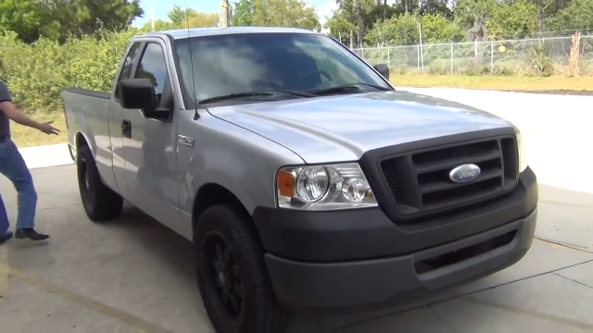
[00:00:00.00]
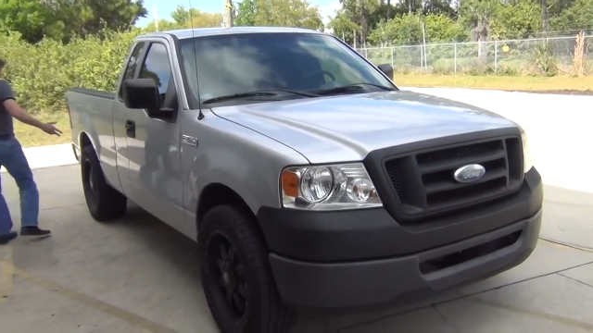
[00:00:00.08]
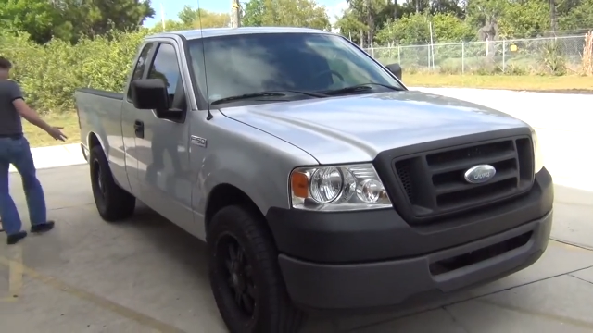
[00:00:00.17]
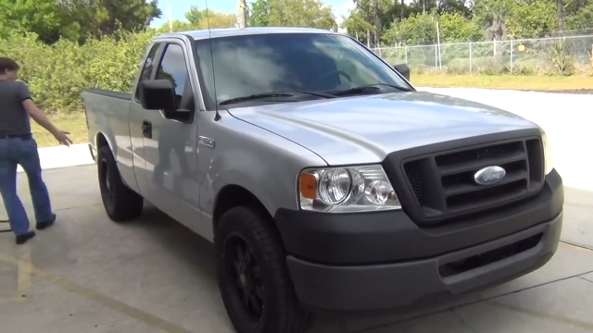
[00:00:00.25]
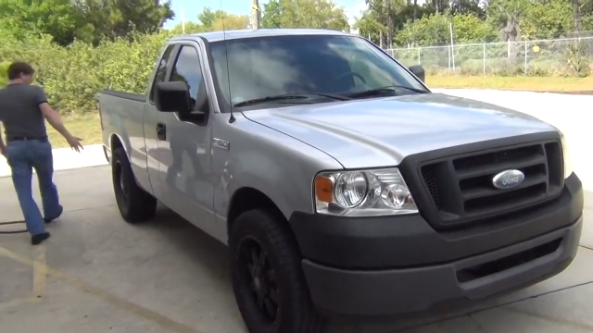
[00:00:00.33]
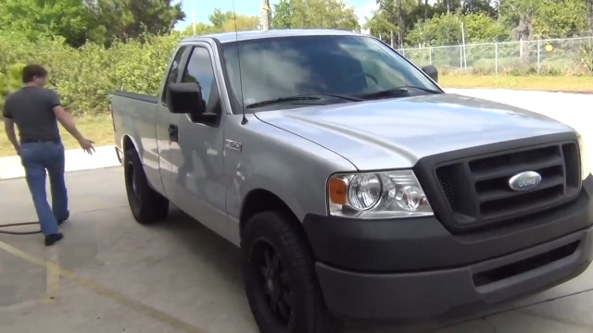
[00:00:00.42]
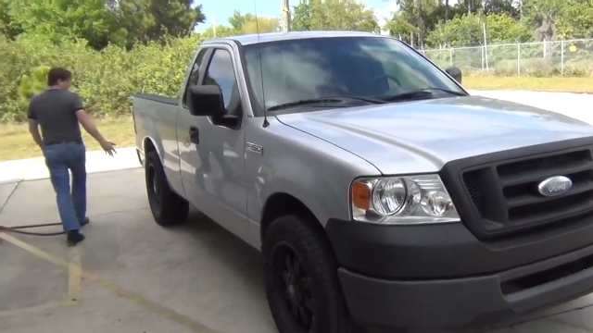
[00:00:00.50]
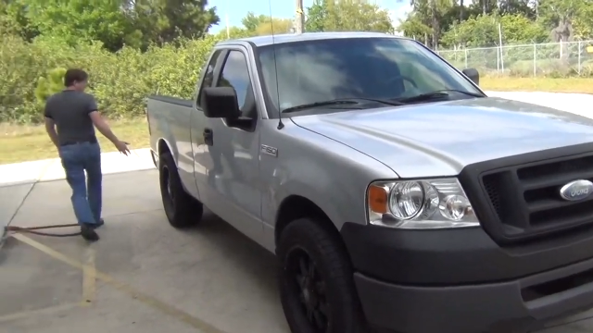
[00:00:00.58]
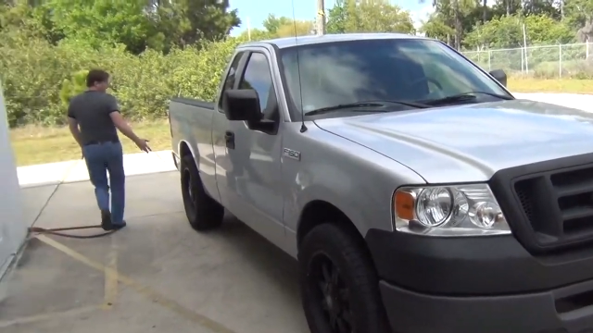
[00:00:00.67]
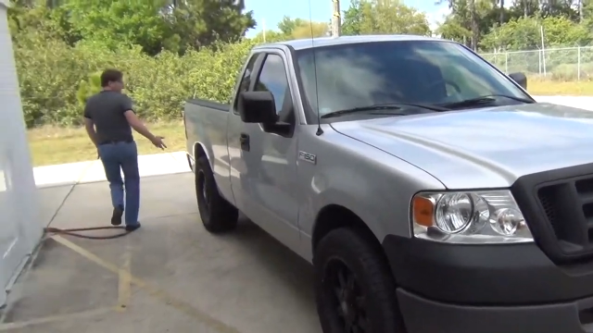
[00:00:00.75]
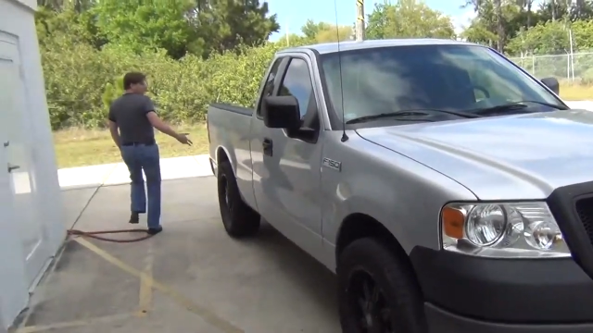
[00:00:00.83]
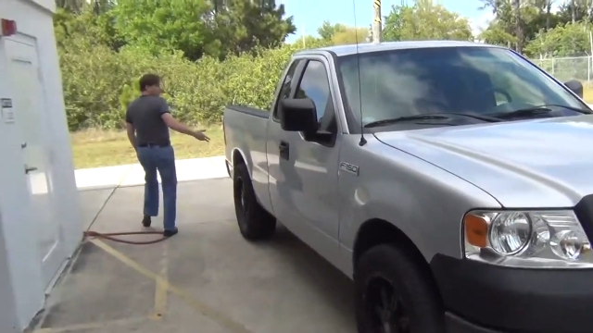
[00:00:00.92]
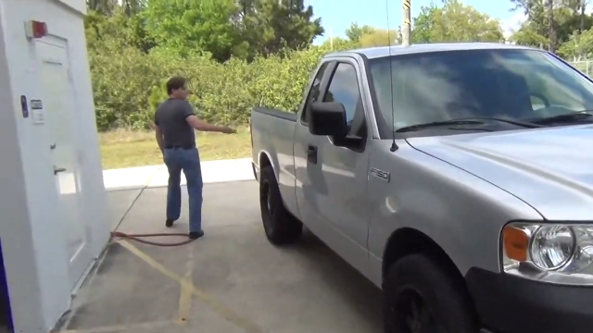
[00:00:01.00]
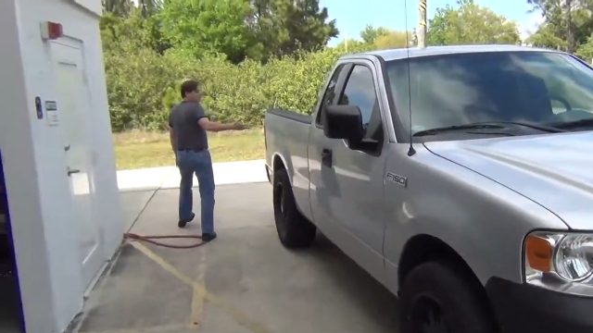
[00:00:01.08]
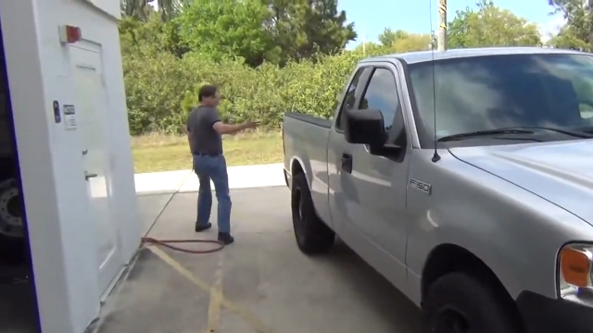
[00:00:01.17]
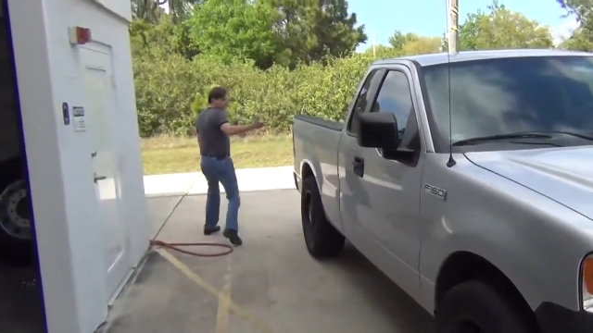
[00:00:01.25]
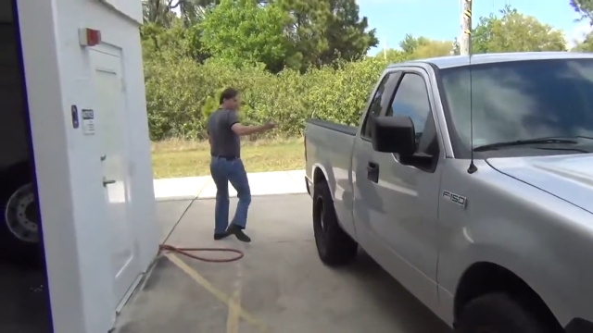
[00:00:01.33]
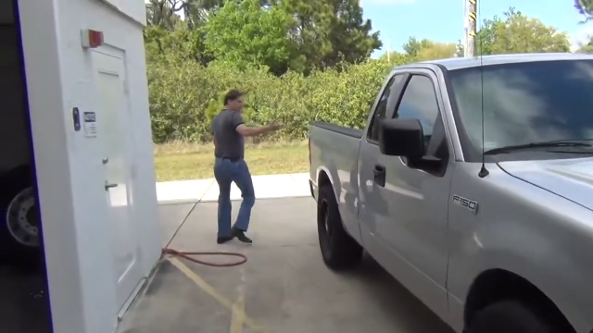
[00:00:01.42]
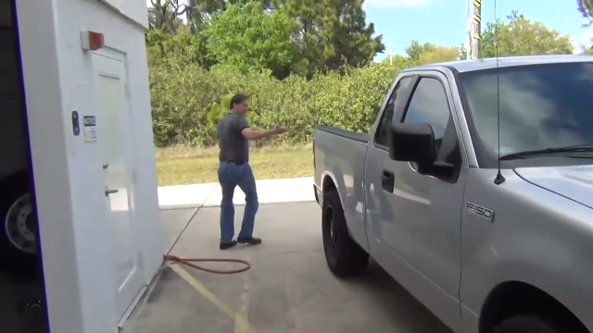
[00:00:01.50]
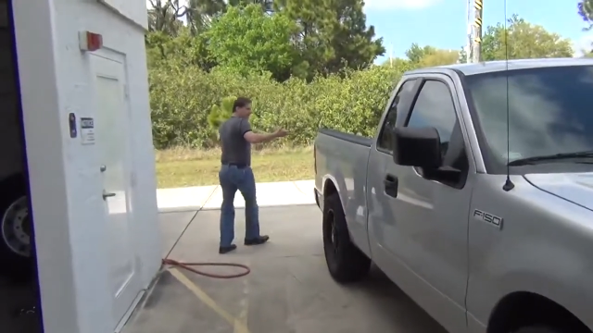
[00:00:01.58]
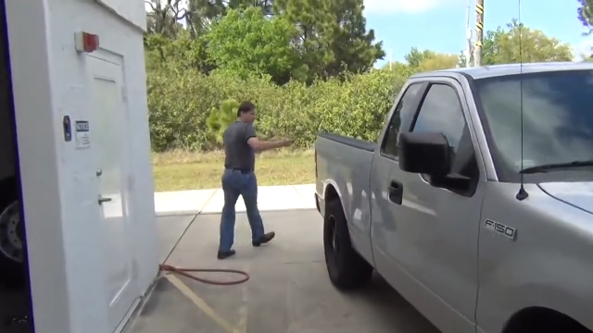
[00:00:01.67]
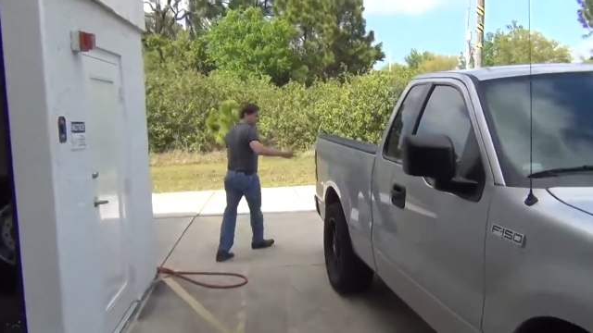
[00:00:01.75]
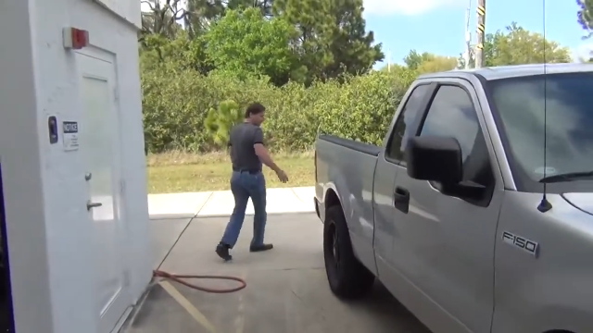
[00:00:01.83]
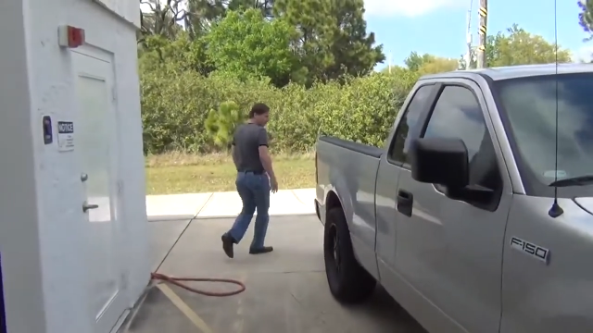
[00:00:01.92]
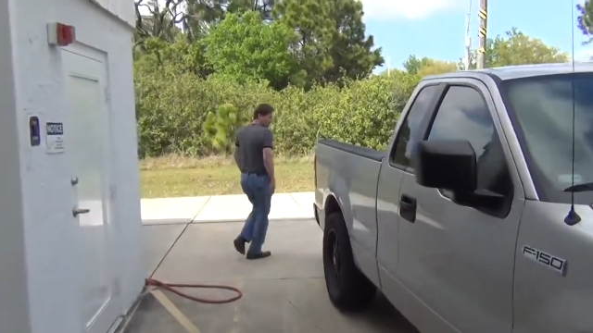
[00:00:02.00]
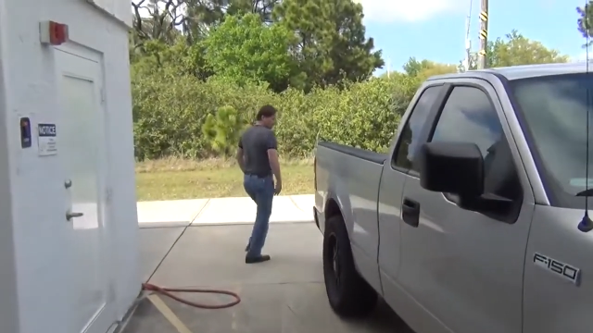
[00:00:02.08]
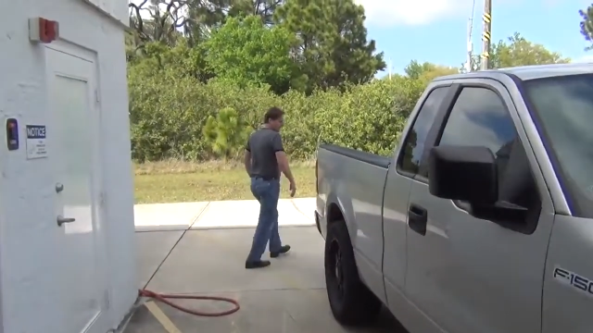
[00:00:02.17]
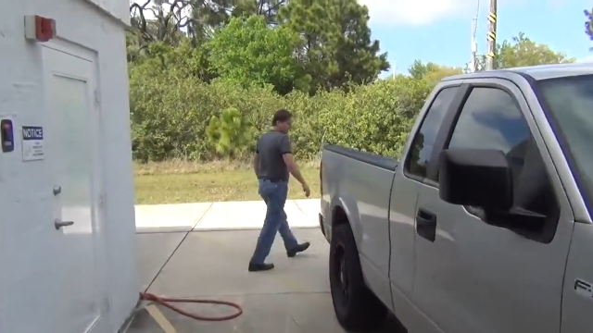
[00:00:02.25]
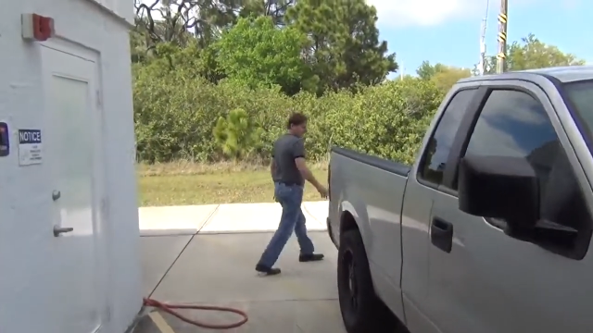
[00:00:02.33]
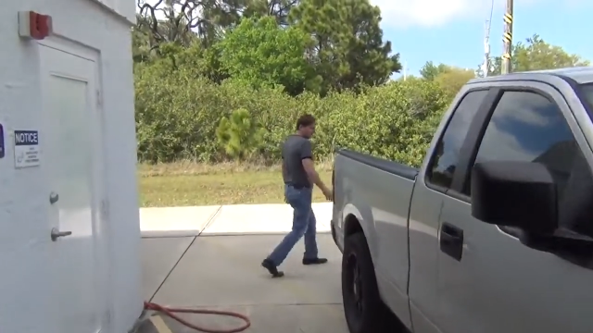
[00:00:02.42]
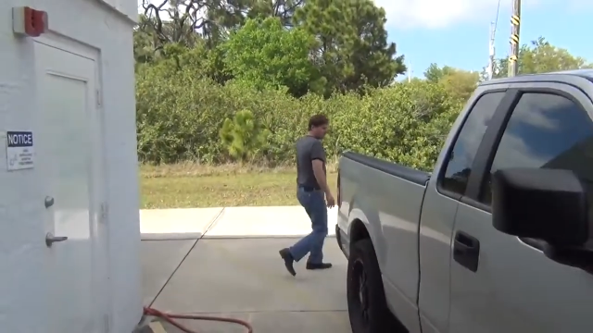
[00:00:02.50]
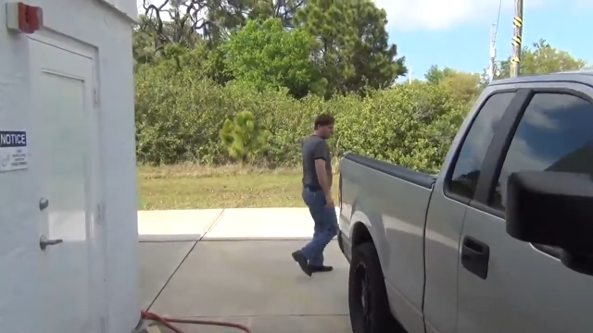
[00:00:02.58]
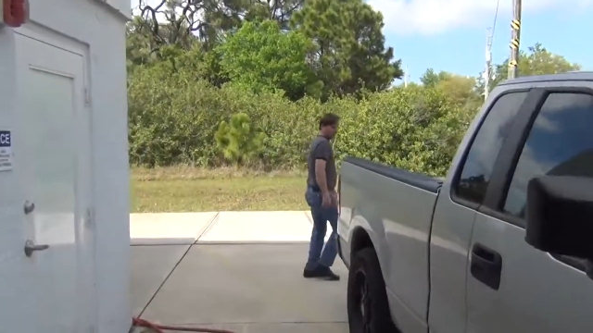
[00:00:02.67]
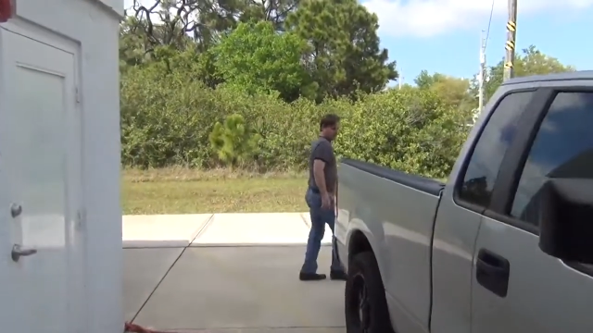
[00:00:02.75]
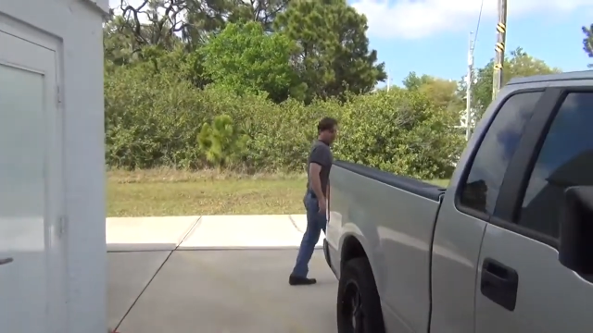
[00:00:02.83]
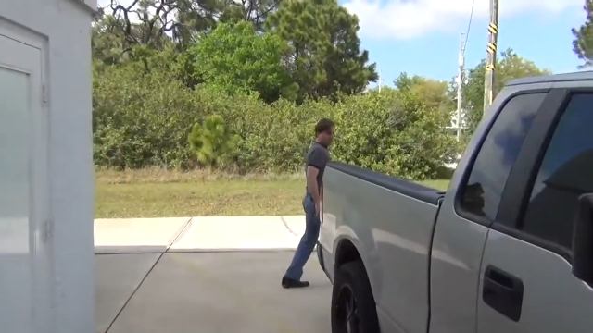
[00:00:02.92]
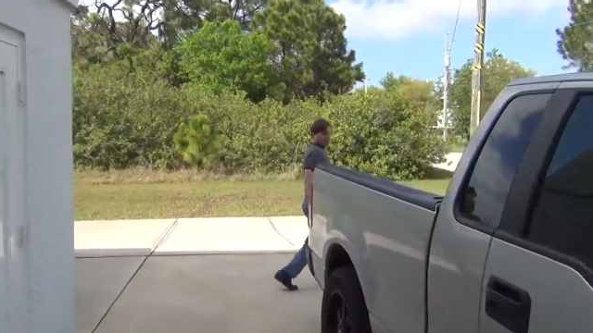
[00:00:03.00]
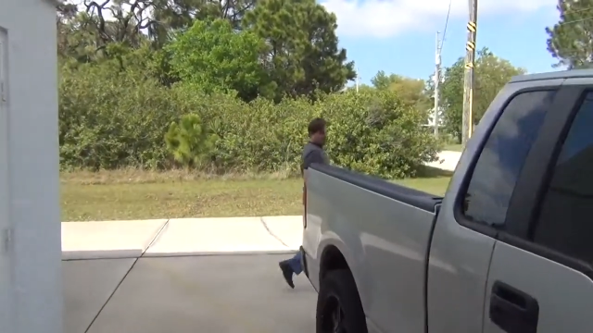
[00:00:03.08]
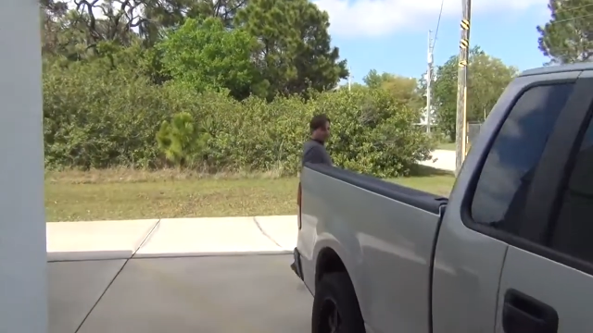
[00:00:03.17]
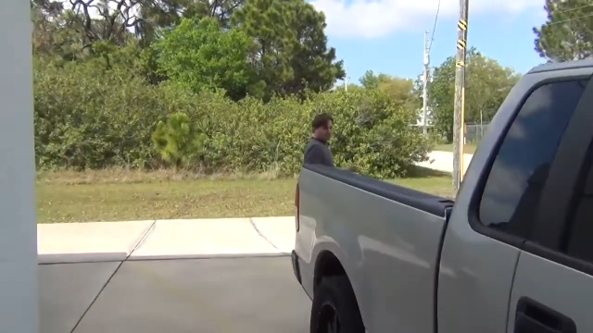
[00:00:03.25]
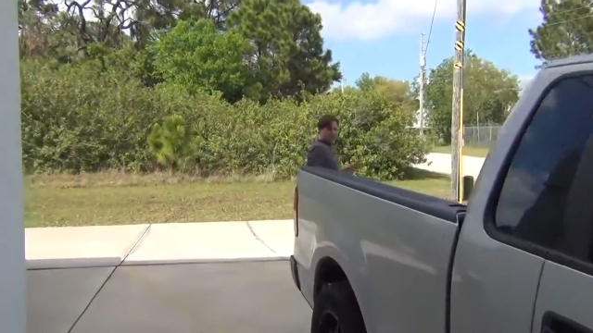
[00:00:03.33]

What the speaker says: [unreadable: no face in view]